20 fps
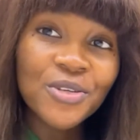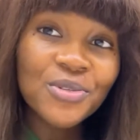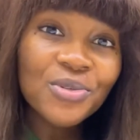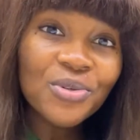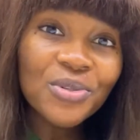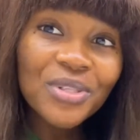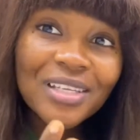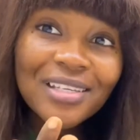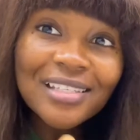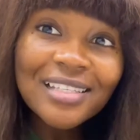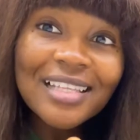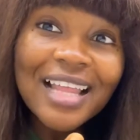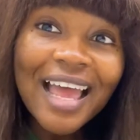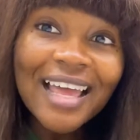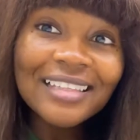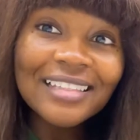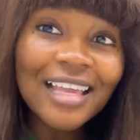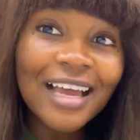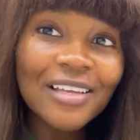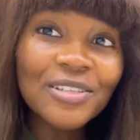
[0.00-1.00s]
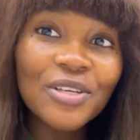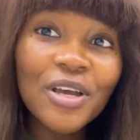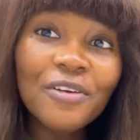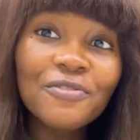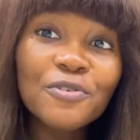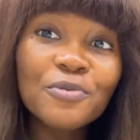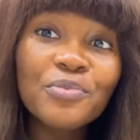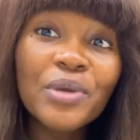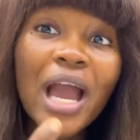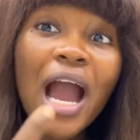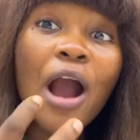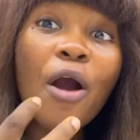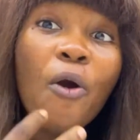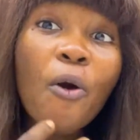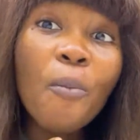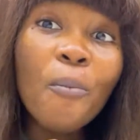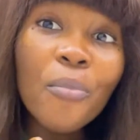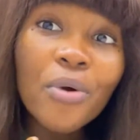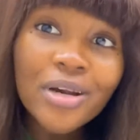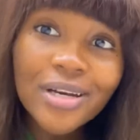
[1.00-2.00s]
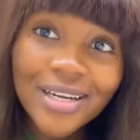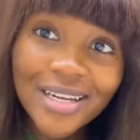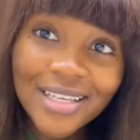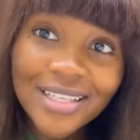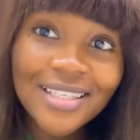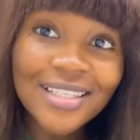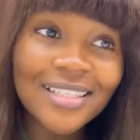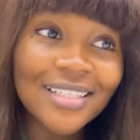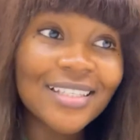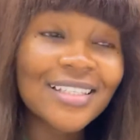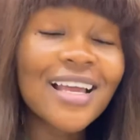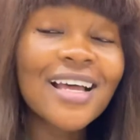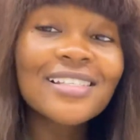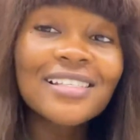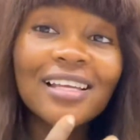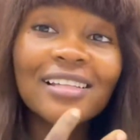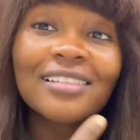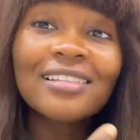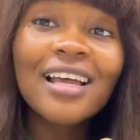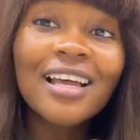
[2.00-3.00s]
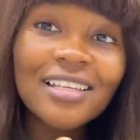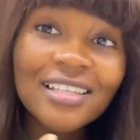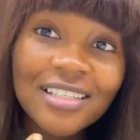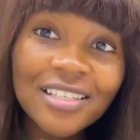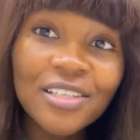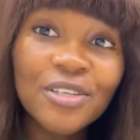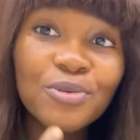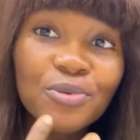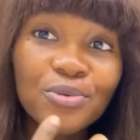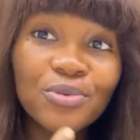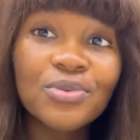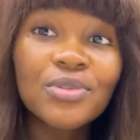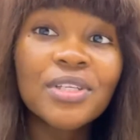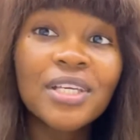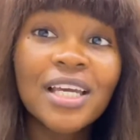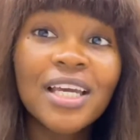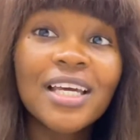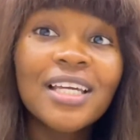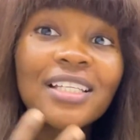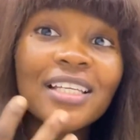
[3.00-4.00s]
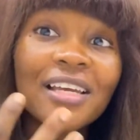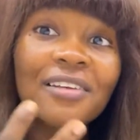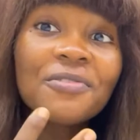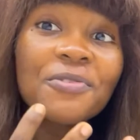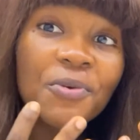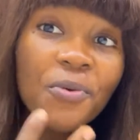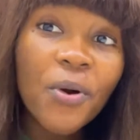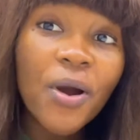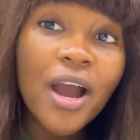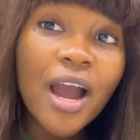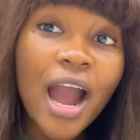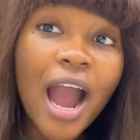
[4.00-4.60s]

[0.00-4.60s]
So things like that, you have to be accommodating. That's another skill that is required.